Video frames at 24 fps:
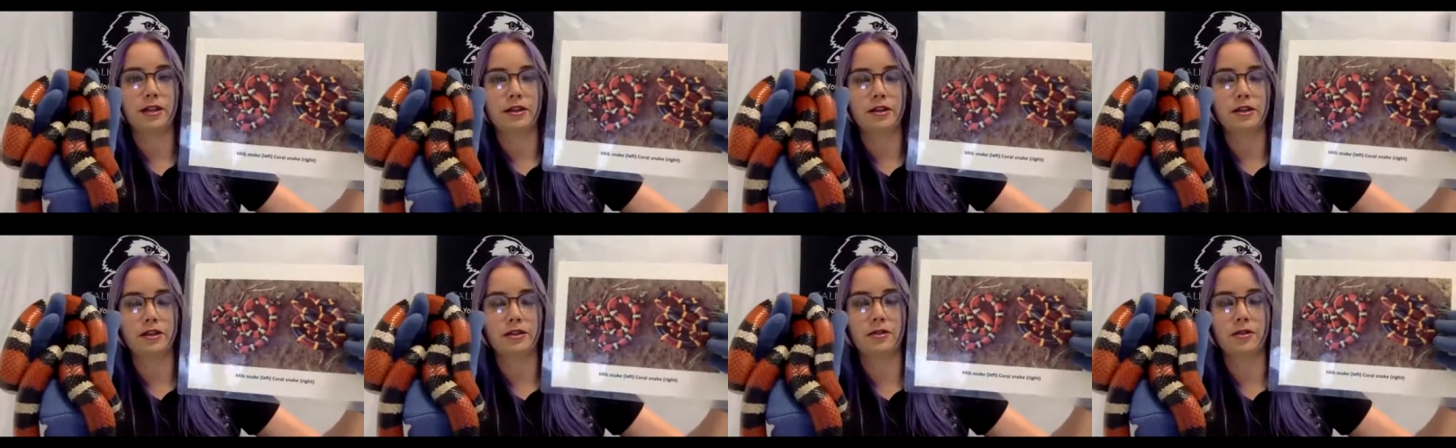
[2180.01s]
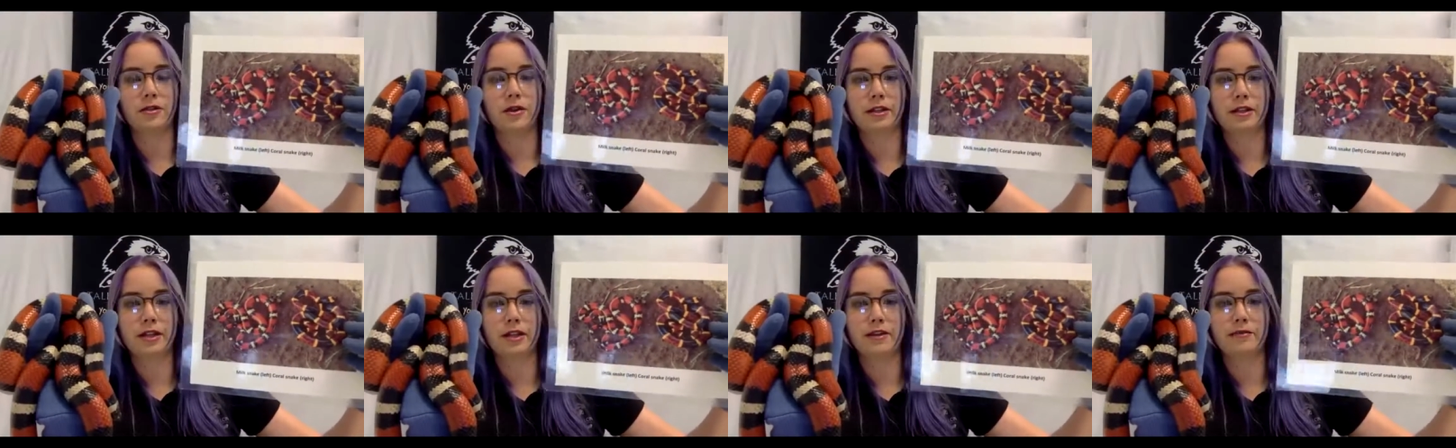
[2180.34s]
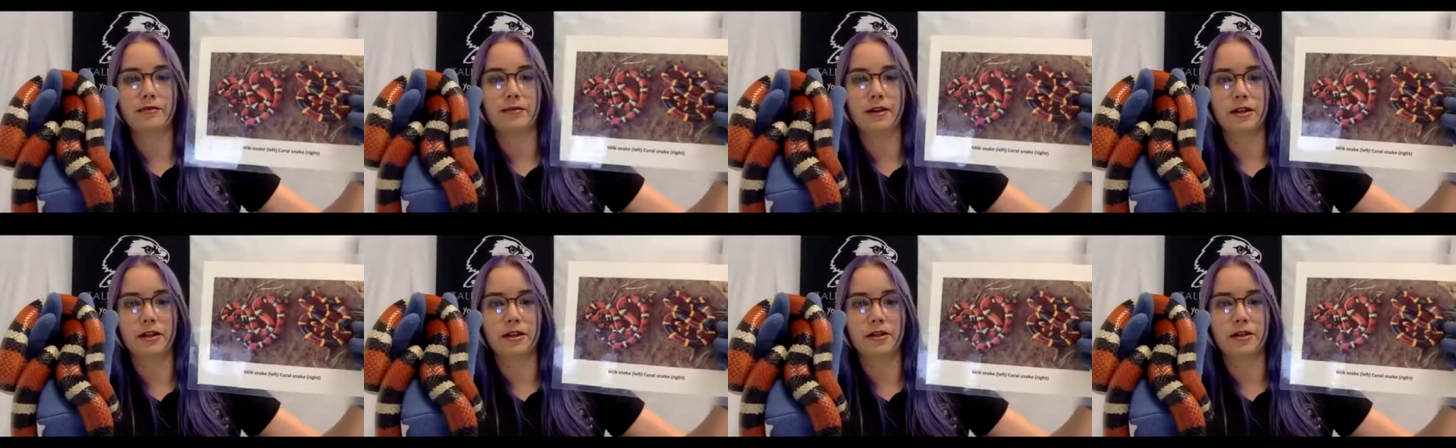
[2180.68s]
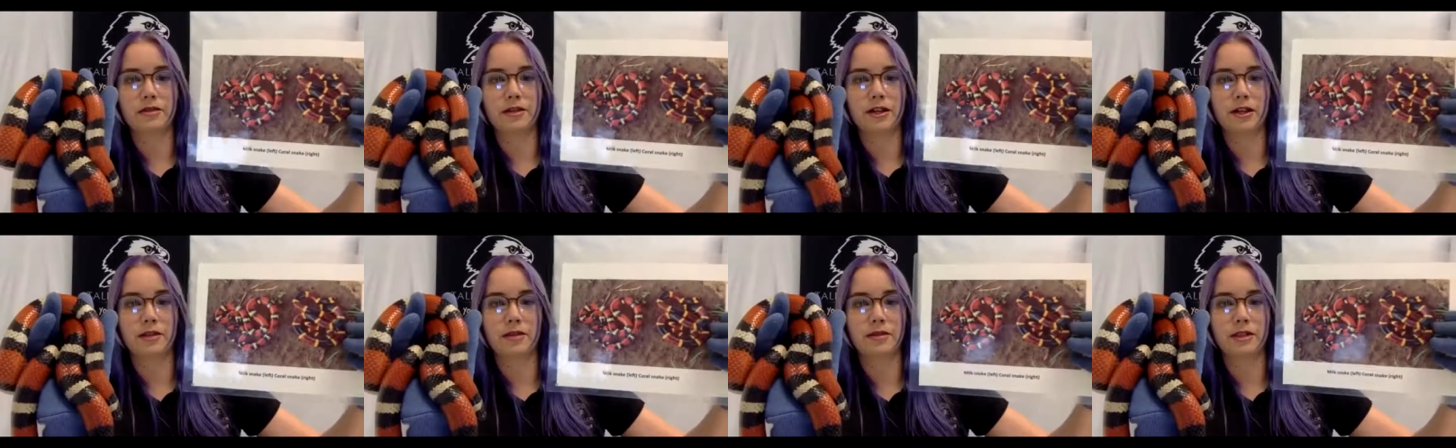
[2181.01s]
you're a dead fellow,
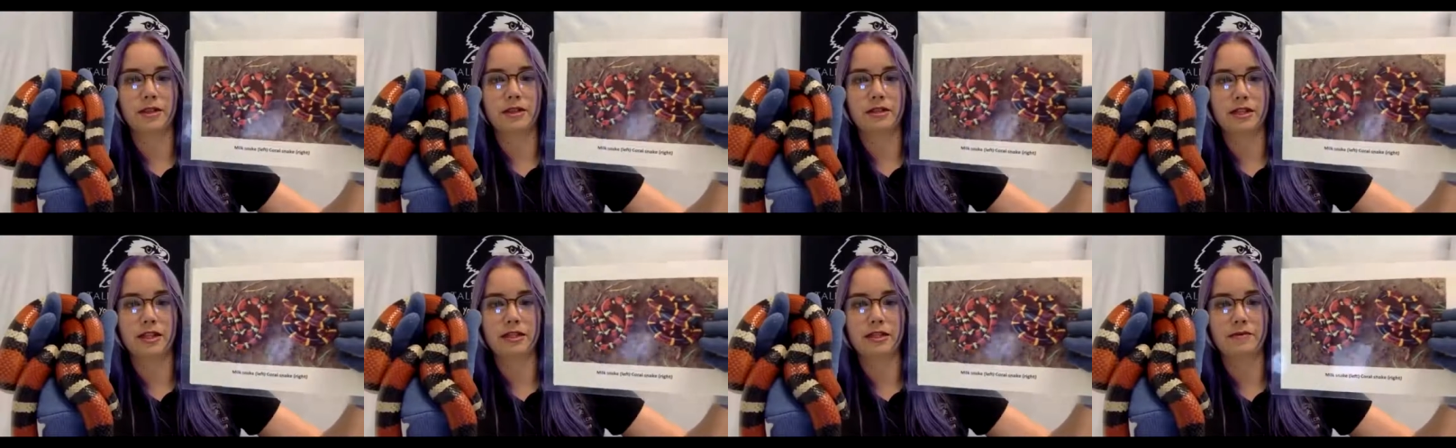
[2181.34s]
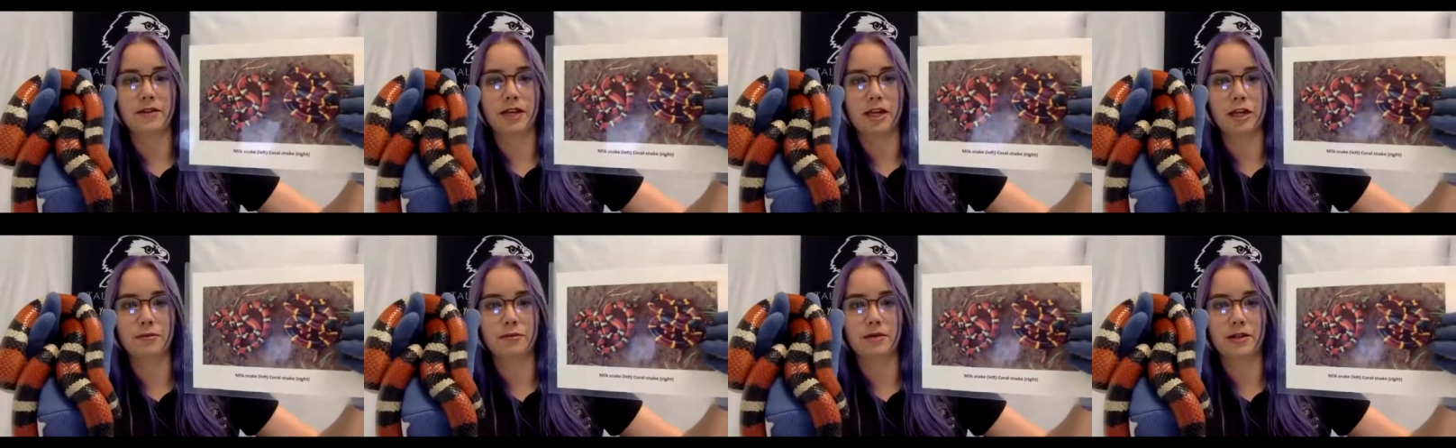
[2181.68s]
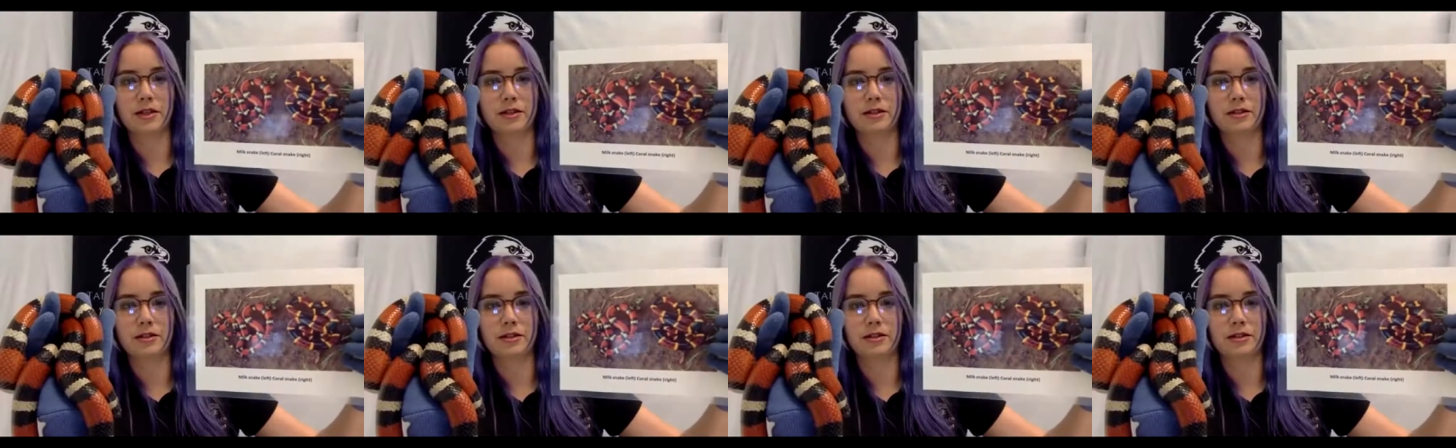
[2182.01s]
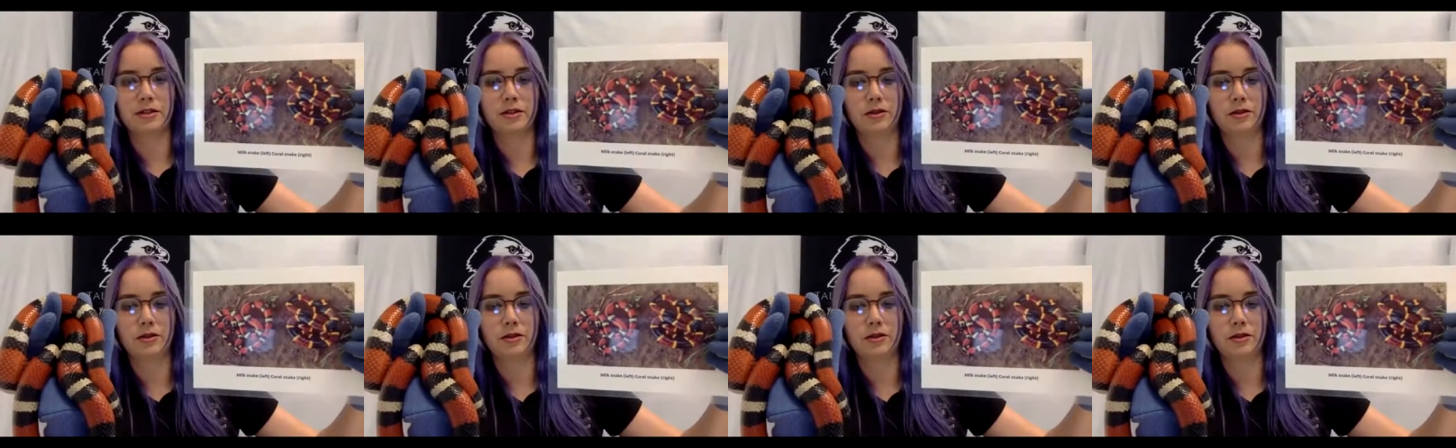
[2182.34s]
and that means that's venomous.